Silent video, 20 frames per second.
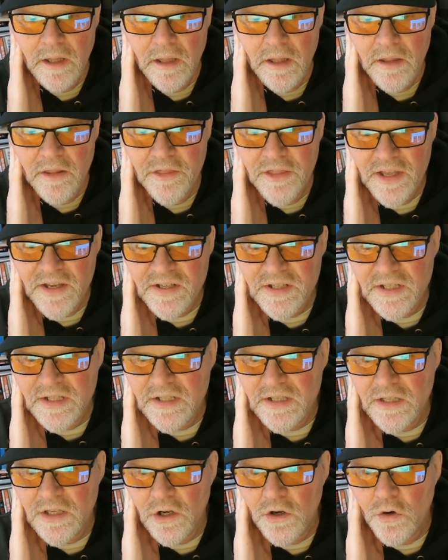This
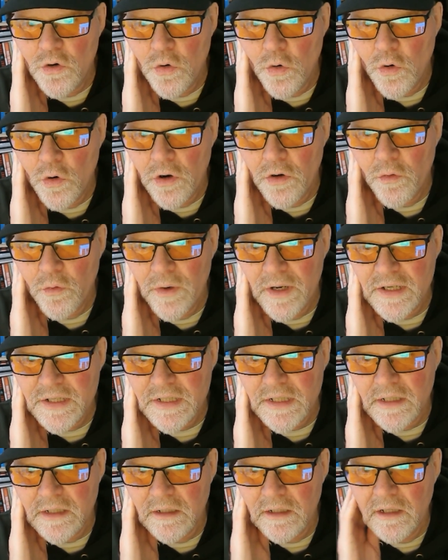is the core
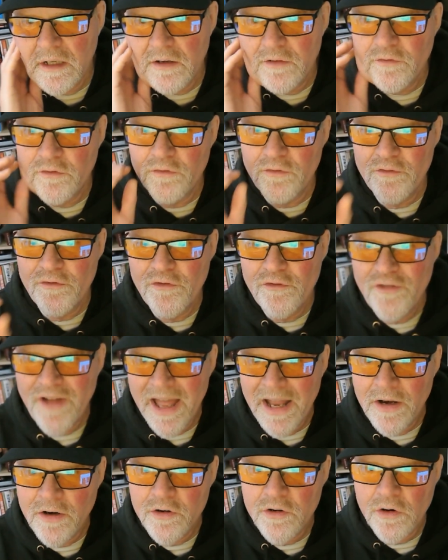risk of
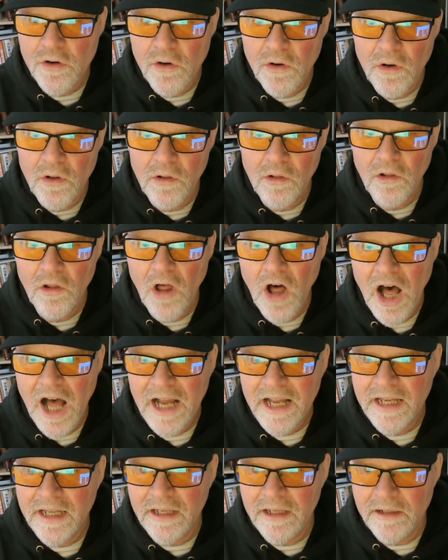vendor
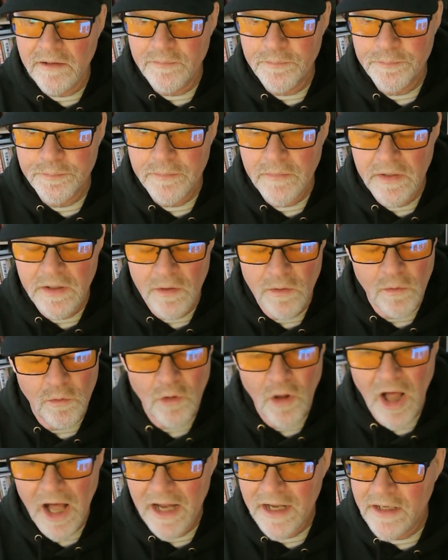lock-in,
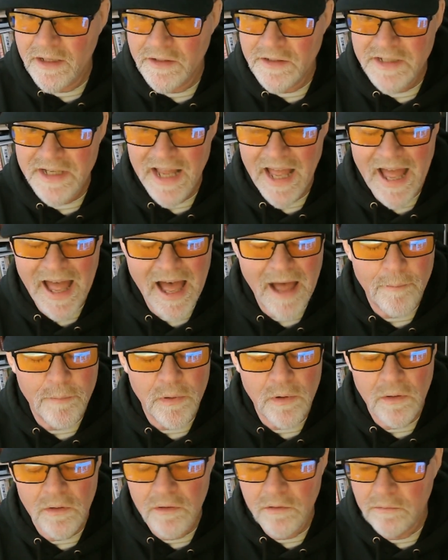lock into
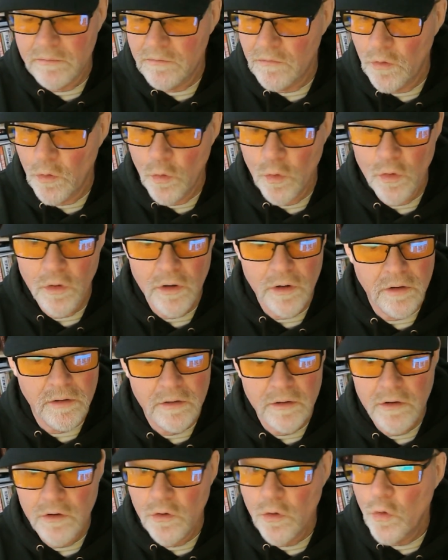Apple or
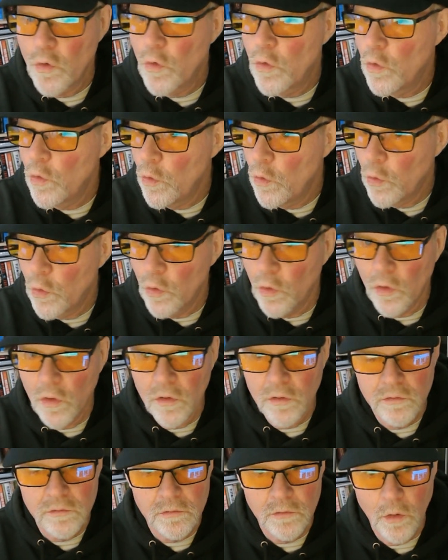
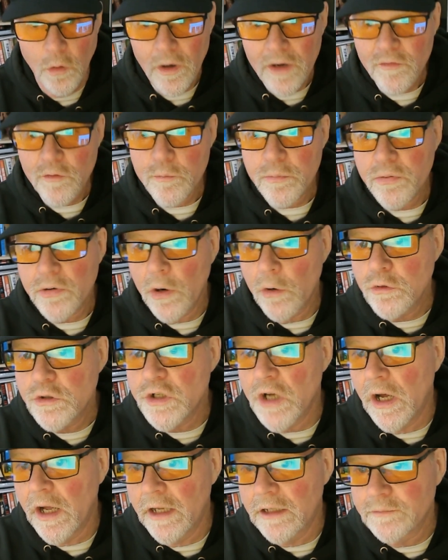Google or even
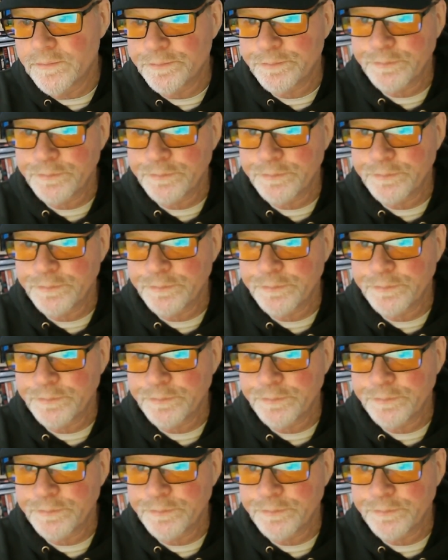Proton.